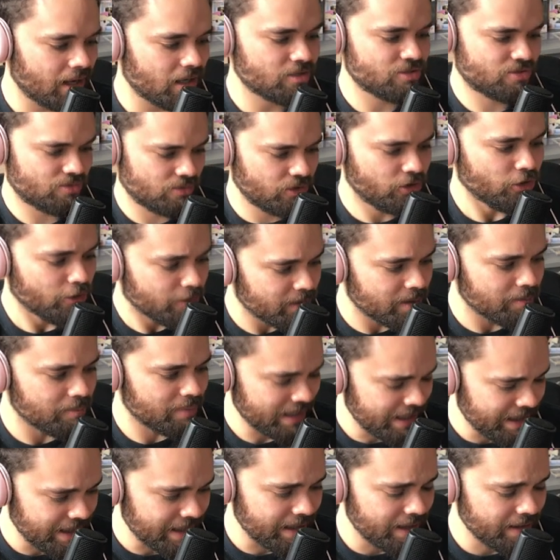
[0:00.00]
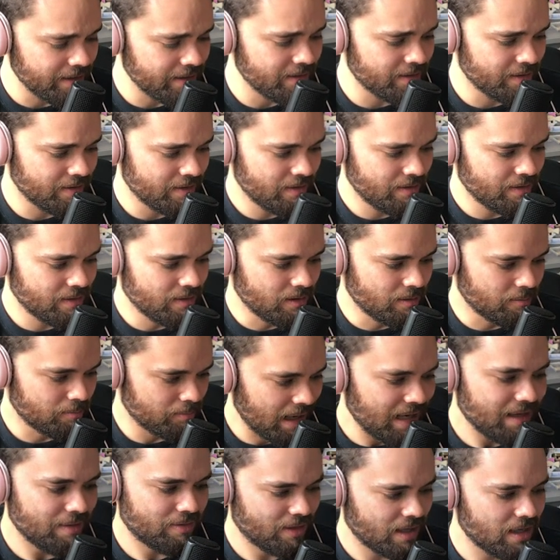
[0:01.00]
actual human being
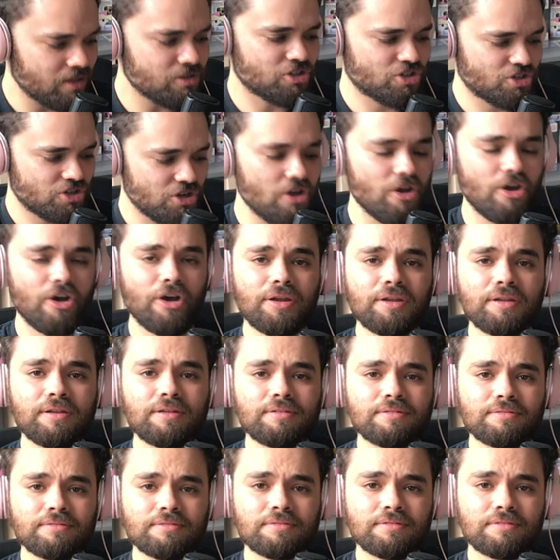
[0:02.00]
made that shirt.